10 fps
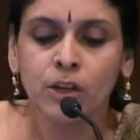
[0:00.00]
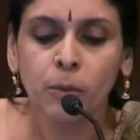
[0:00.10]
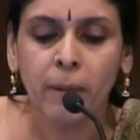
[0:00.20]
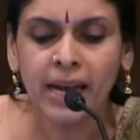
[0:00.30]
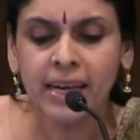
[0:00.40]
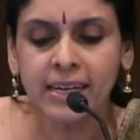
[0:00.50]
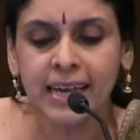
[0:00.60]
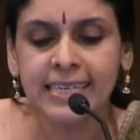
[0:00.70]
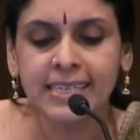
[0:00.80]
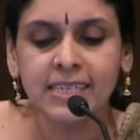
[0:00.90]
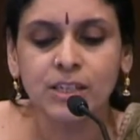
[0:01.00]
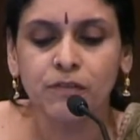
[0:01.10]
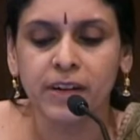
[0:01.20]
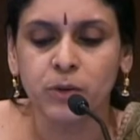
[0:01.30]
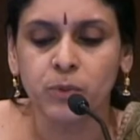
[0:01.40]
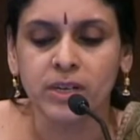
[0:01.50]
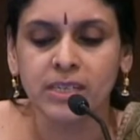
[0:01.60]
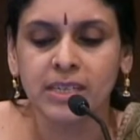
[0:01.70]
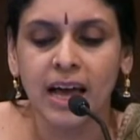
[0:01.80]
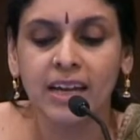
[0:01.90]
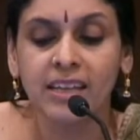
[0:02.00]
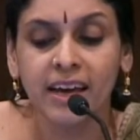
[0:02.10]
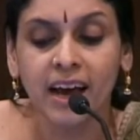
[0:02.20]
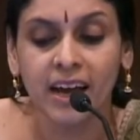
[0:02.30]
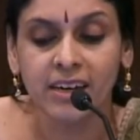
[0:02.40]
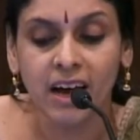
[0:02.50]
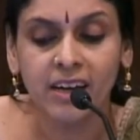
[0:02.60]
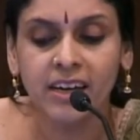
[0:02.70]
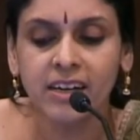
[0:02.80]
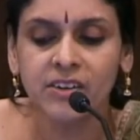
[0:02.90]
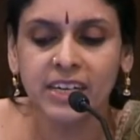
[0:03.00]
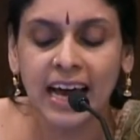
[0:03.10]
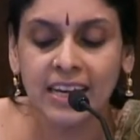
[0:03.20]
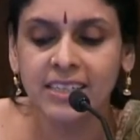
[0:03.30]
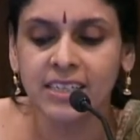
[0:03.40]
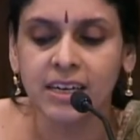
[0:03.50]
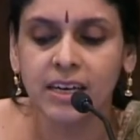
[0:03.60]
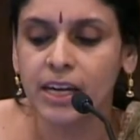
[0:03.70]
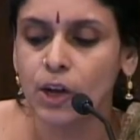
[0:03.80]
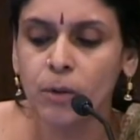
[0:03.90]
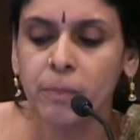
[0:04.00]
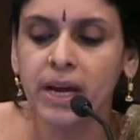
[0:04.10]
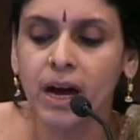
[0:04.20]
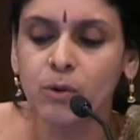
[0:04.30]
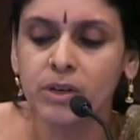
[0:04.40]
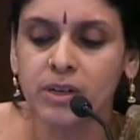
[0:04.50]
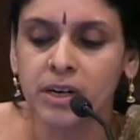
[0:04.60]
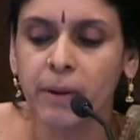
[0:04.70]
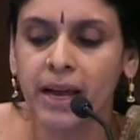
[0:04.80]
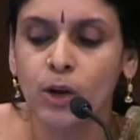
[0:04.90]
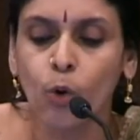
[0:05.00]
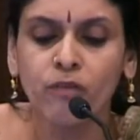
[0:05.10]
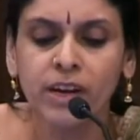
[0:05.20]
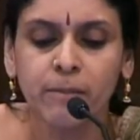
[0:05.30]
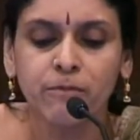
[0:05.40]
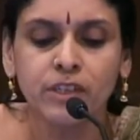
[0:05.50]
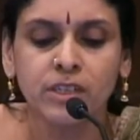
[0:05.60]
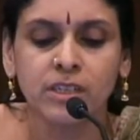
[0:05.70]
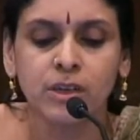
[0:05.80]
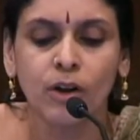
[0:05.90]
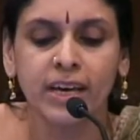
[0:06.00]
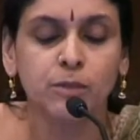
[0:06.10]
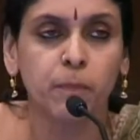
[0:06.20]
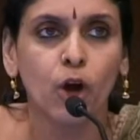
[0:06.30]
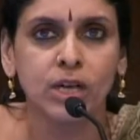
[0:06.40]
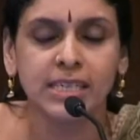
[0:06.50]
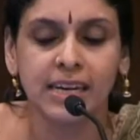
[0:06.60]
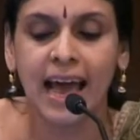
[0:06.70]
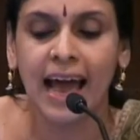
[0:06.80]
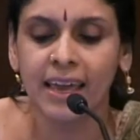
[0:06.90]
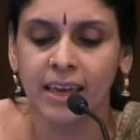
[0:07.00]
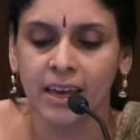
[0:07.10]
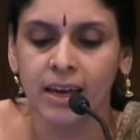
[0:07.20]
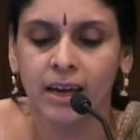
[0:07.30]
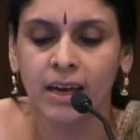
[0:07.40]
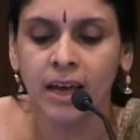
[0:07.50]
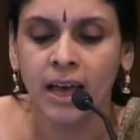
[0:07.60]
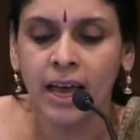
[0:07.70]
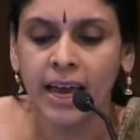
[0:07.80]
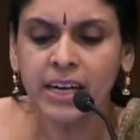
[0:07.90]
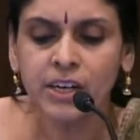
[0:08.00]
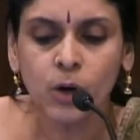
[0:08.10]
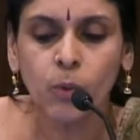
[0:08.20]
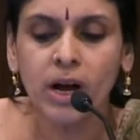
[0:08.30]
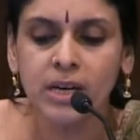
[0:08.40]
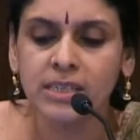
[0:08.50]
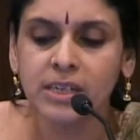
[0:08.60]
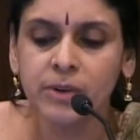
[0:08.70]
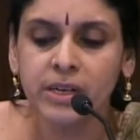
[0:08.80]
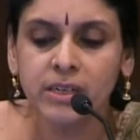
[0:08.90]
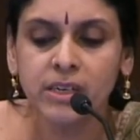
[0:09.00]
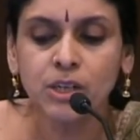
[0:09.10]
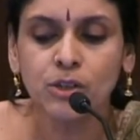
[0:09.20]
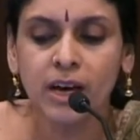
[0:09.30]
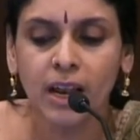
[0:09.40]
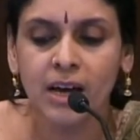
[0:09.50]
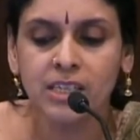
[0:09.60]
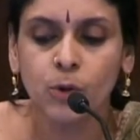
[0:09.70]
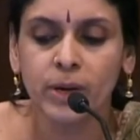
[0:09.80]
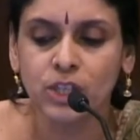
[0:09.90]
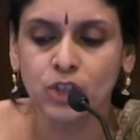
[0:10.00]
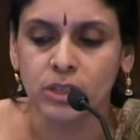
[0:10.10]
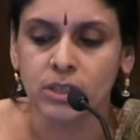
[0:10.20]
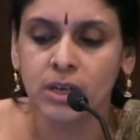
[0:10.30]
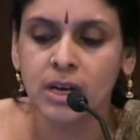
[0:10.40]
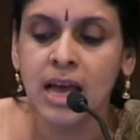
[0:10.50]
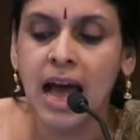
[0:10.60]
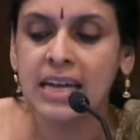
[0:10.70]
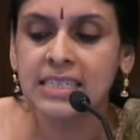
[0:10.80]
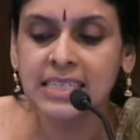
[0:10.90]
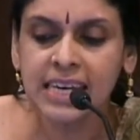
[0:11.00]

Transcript: The nomadic nexus of networks and their hierarchical reality cannot be countered by an overemphasis on exploits and hacking. It requires that we return to the class question and